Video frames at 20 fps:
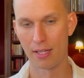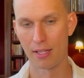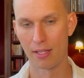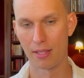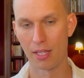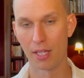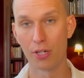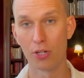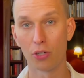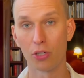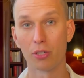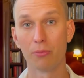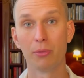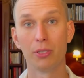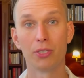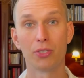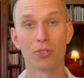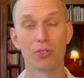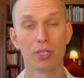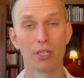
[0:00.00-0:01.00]
the
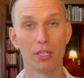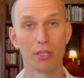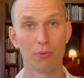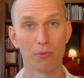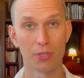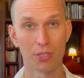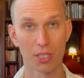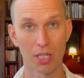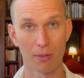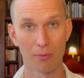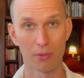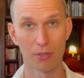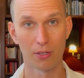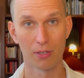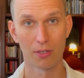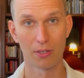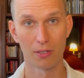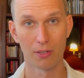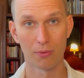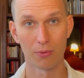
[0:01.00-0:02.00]
documentary which
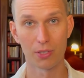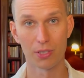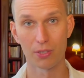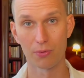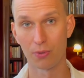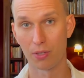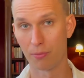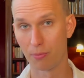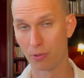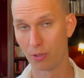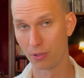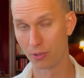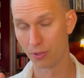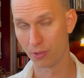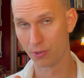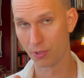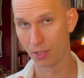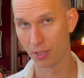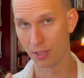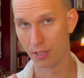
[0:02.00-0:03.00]
we are
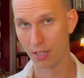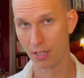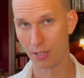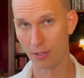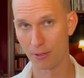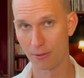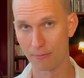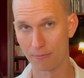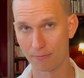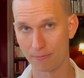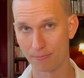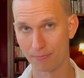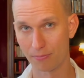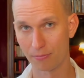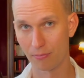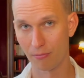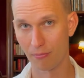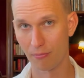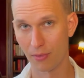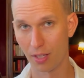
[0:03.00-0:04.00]
producing now.
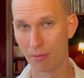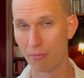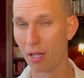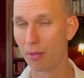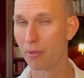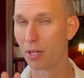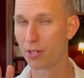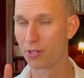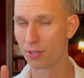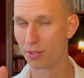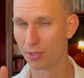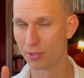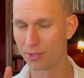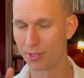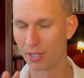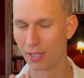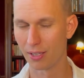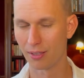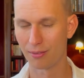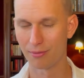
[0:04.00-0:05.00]
Maybe I shouldn't
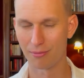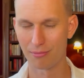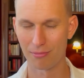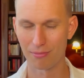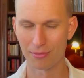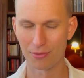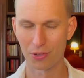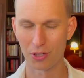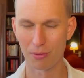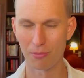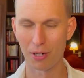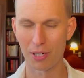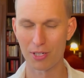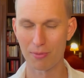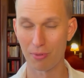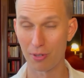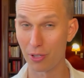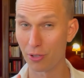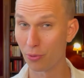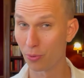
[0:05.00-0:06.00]
tell too much,
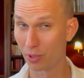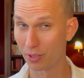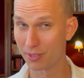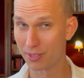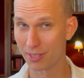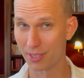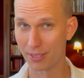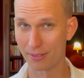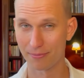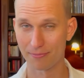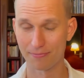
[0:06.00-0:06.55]
but you will see.